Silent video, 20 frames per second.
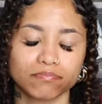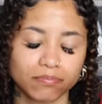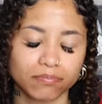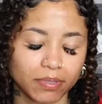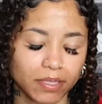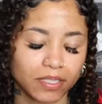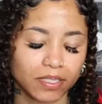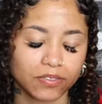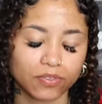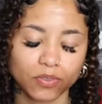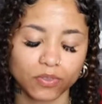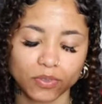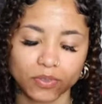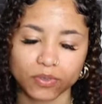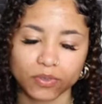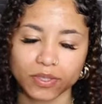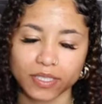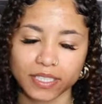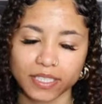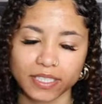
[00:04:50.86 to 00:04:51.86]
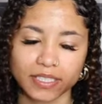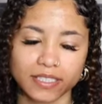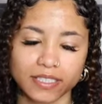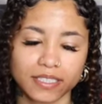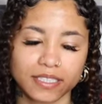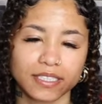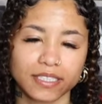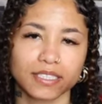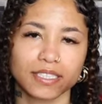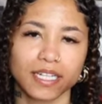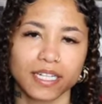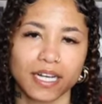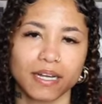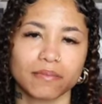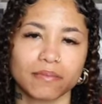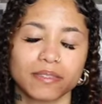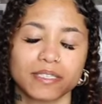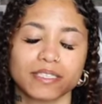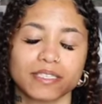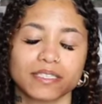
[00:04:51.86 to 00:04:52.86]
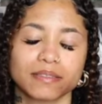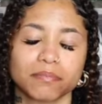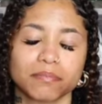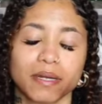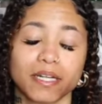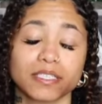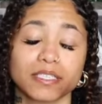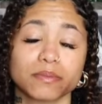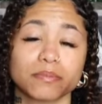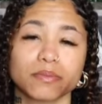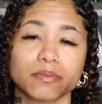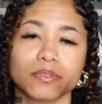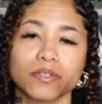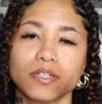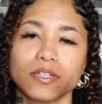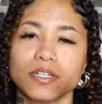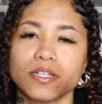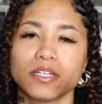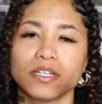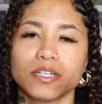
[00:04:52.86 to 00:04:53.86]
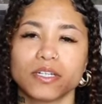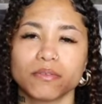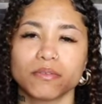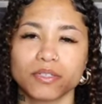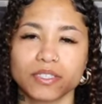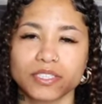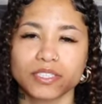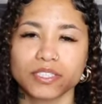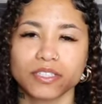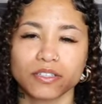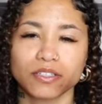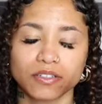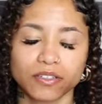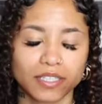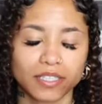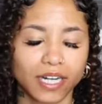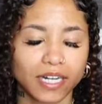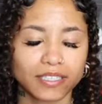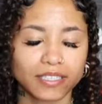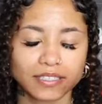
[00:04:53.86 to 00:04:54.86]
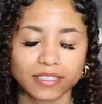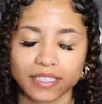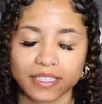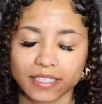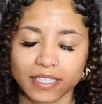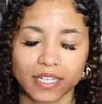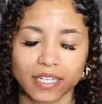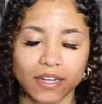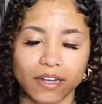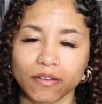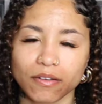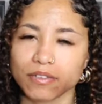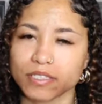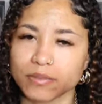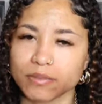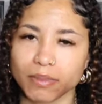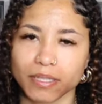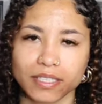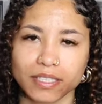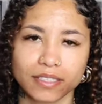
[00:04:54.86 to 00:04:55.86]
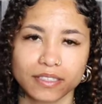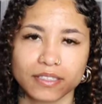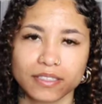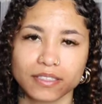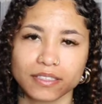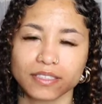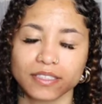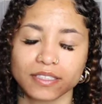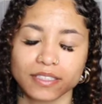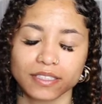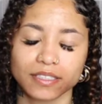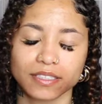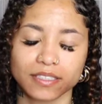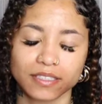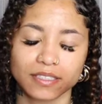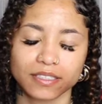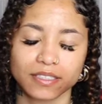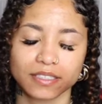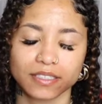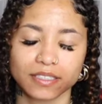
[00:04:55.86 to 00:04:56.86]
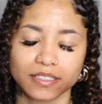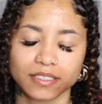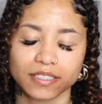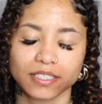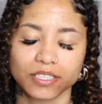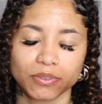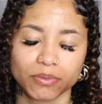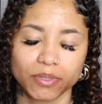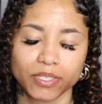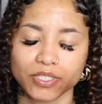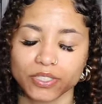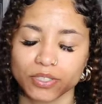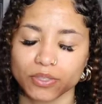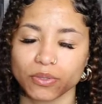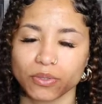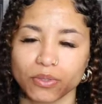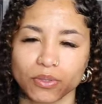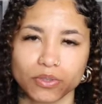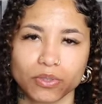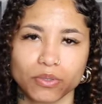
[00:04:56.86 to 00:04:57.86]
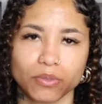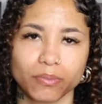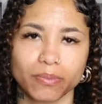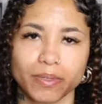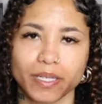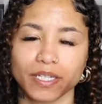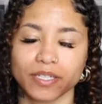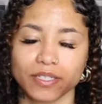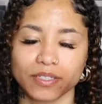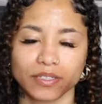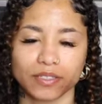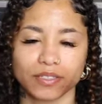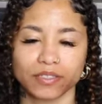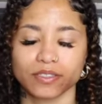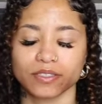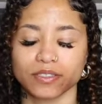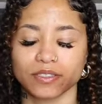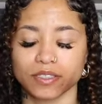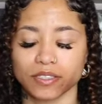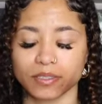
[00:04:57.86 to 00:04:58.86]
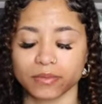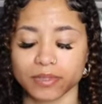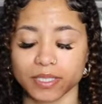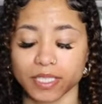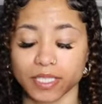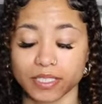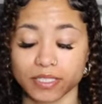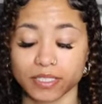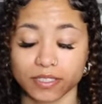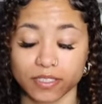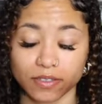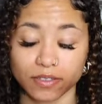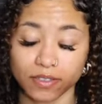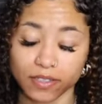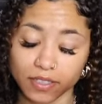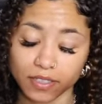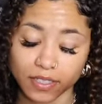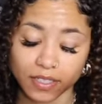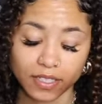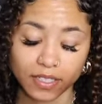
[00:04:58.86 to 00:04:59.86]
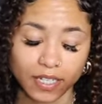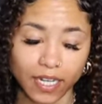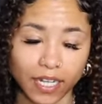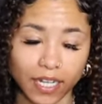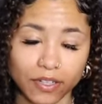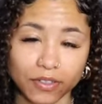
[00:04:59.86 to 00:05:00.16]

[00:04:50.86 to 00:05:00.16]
peaceful, easy, and common as possible. Which, you know, doctors like that always make the situation you're going through better. Or, you know what I'm saying? So, I